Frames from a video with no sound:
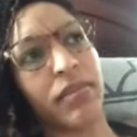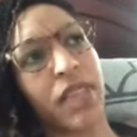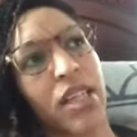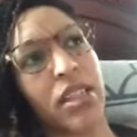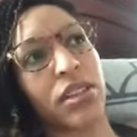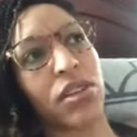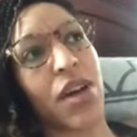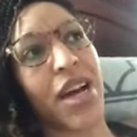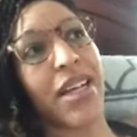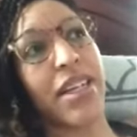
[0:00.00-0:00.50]

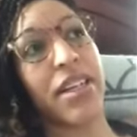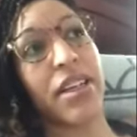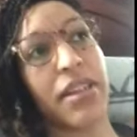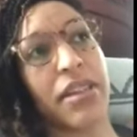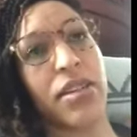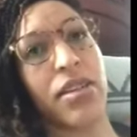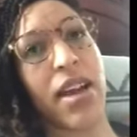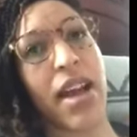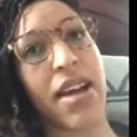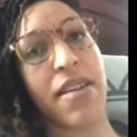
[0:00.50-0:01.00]
So I dare
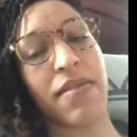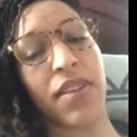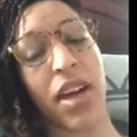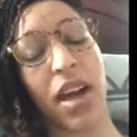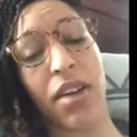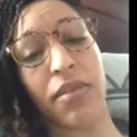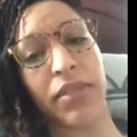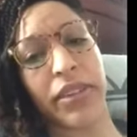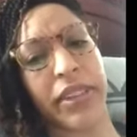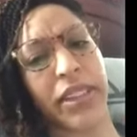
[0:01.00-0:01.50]
you to have a
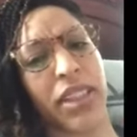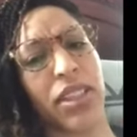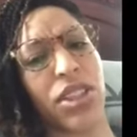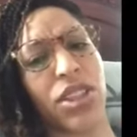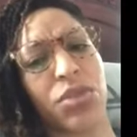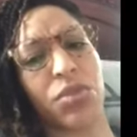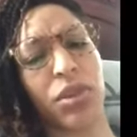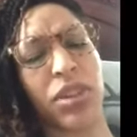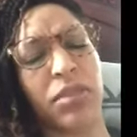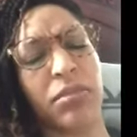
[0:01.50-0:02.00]

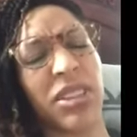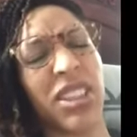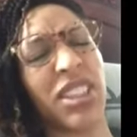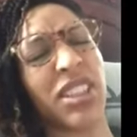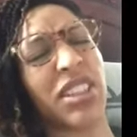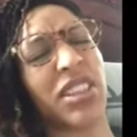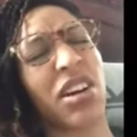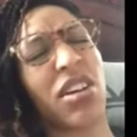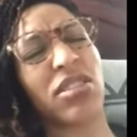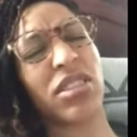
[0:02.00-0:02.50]
conversation with him.
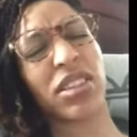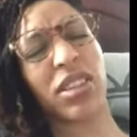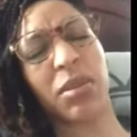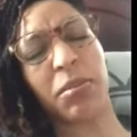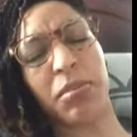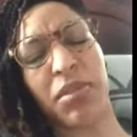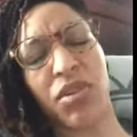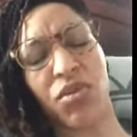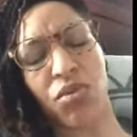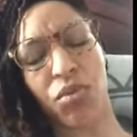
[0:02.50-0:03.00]
Just talk to him.
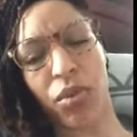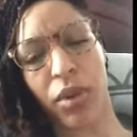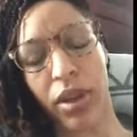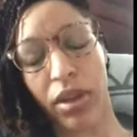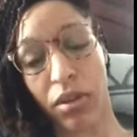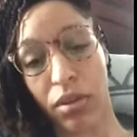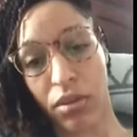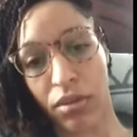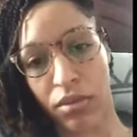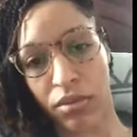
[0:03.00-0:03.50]
Be
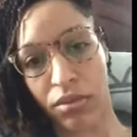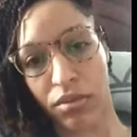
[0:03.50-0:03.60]
real.